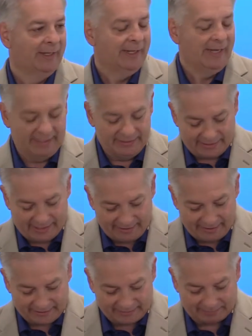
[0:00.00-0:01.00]
And
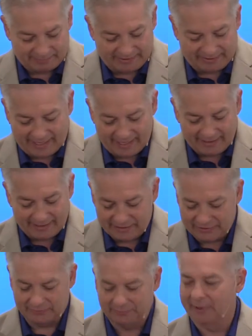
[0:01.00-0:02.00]
Darius began
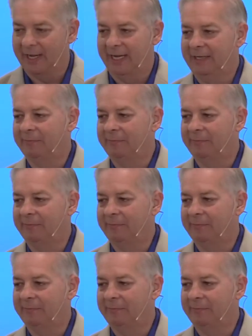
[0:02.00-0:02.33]
his reign